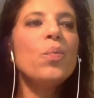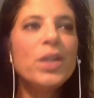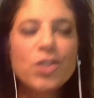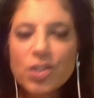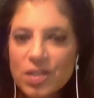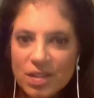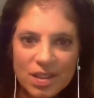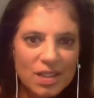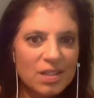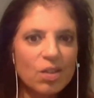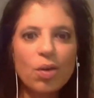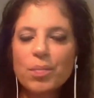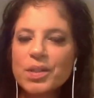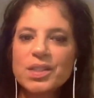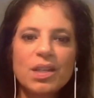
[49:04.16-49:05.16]
we just need to
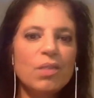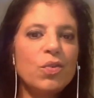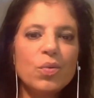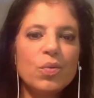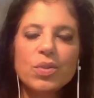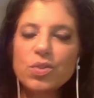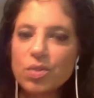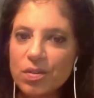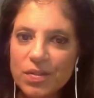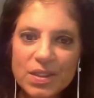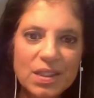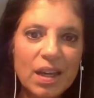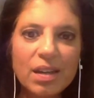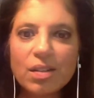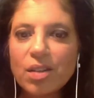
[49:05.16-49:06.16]
almost give you a sort of a
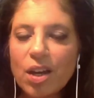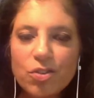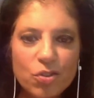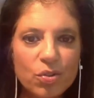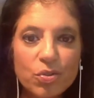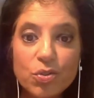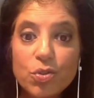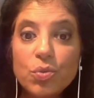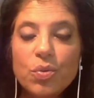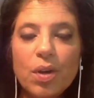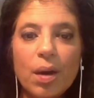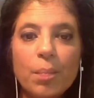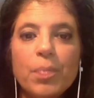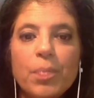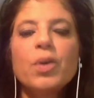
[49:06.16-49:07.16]
psychological tune
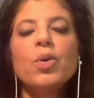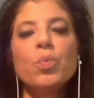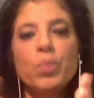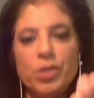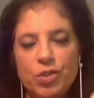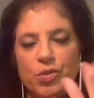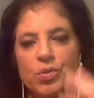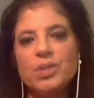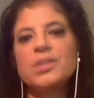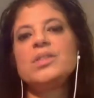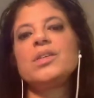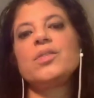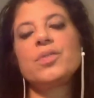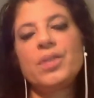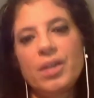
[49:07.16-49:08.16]
up. Would you
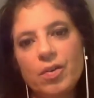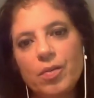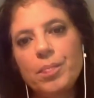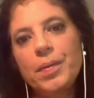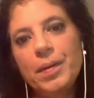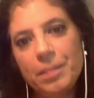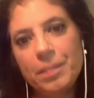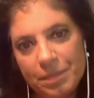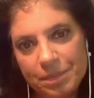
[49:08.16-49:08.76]
consider therapy?